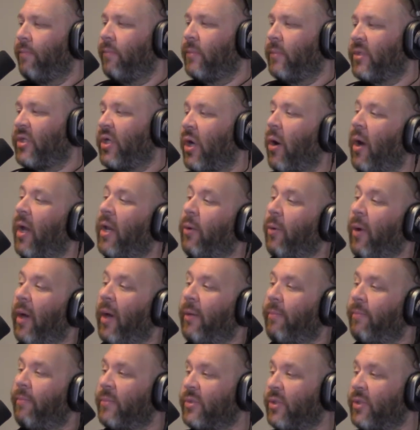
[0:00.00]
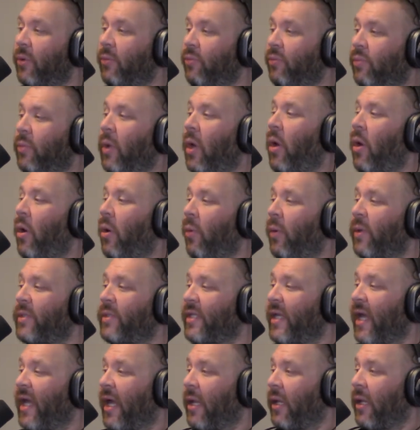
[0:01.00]
So anyway, so once
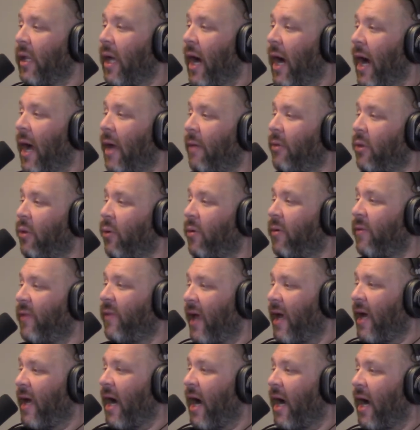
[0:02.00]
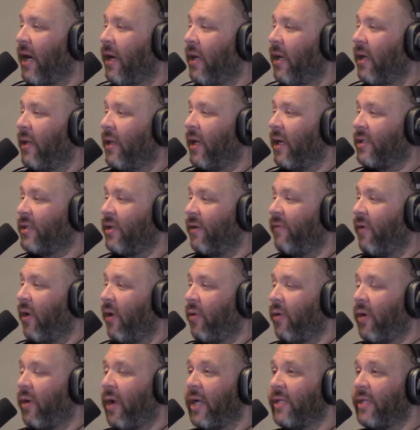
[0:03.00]
again, I am Lord thy God. Thou shalt have no
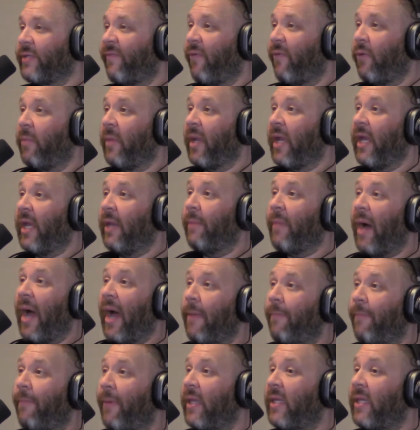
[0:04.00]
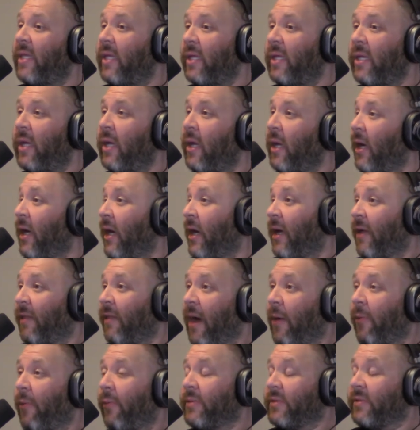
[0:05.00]
other gods for me. In my opinion,
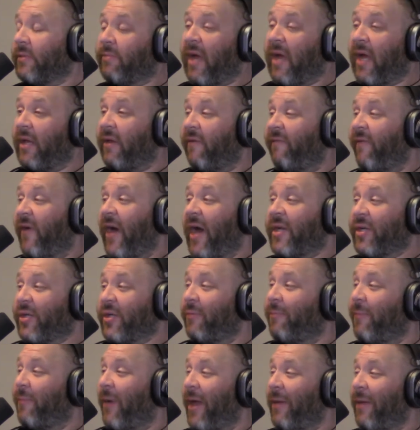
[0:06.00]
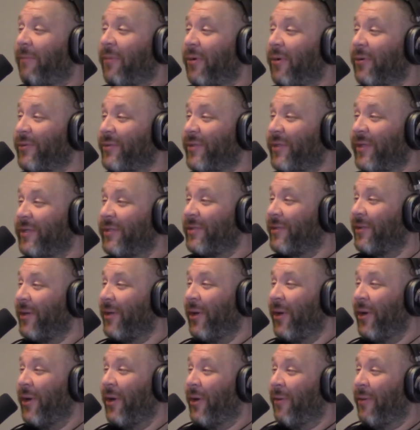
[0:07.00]
that one's manufactured by Moses
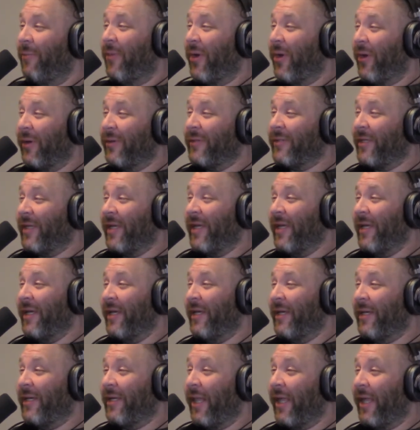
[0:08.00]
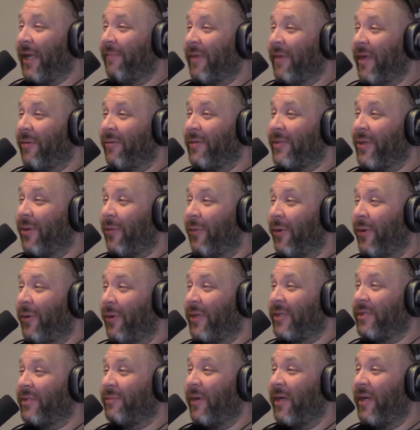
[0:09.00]
because he claimed he was the only one who
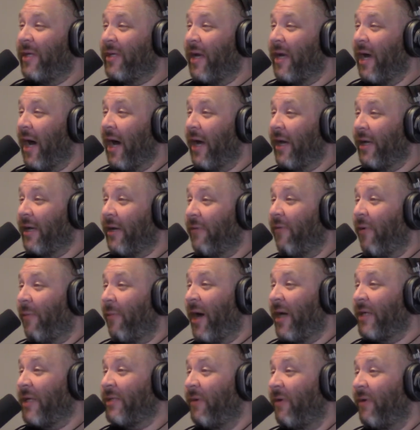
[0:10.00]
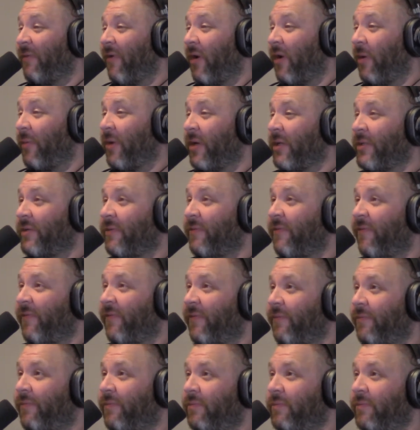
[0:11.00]
could speak to God. It reminds me very much
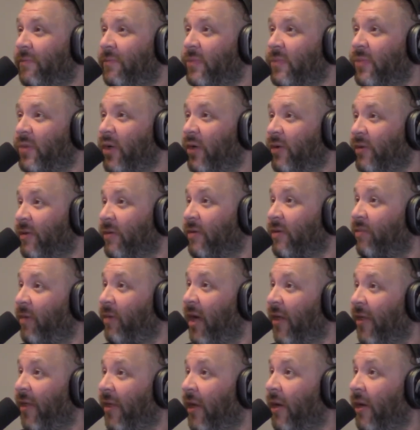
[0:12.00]
of Joseph Smith.